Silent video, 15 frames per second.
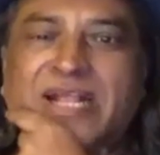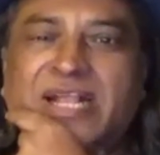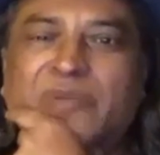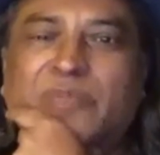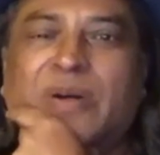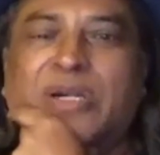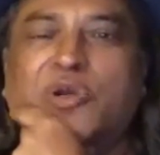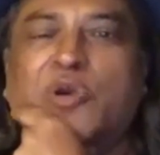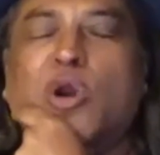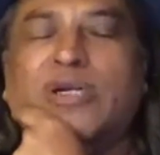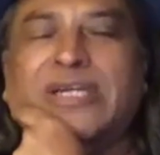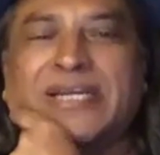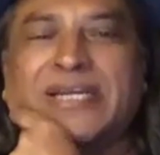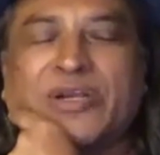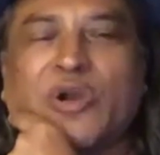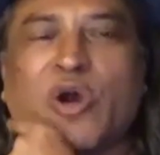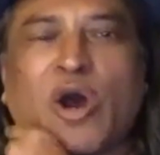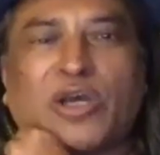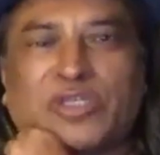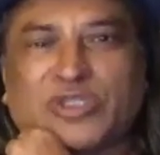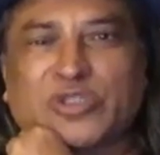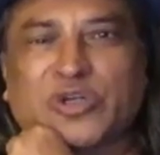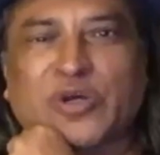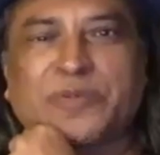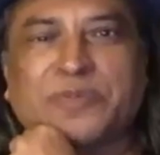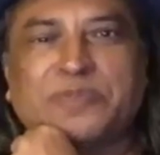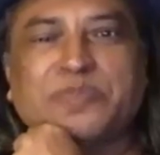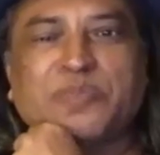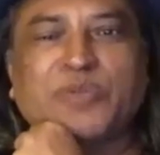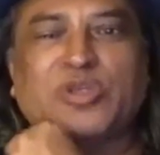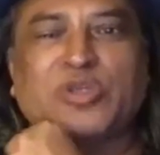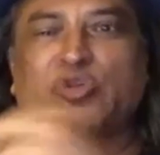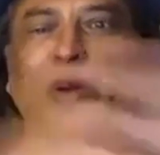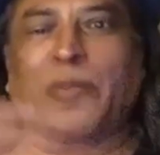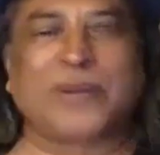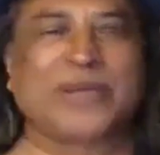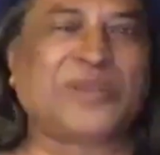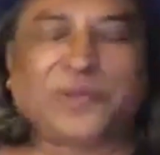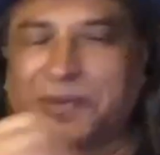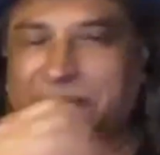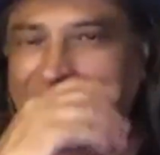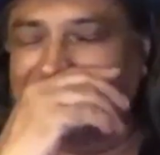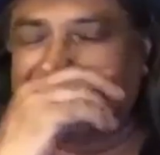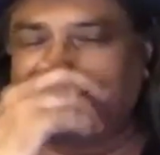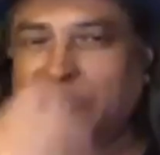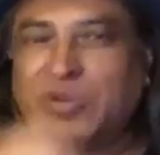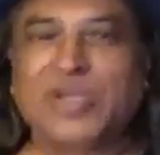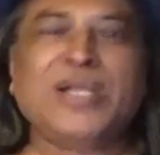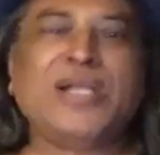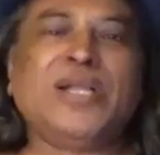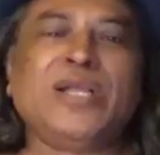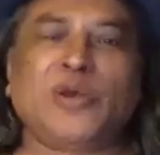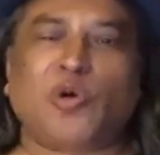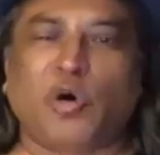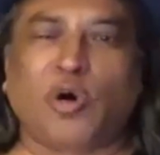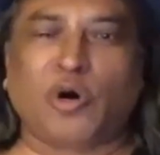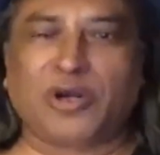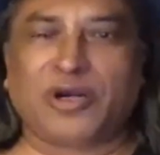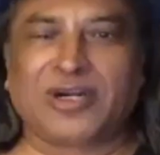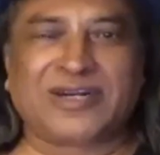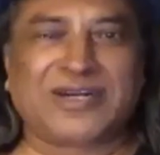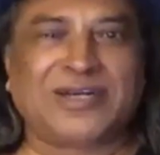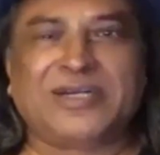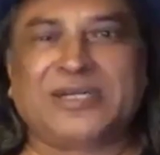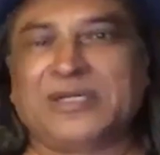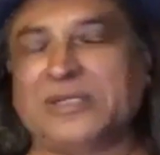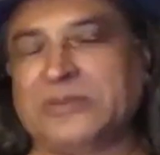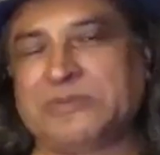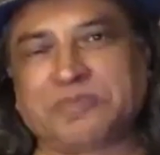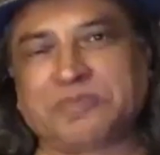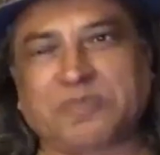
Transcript: but not at a cost of stopping the film or,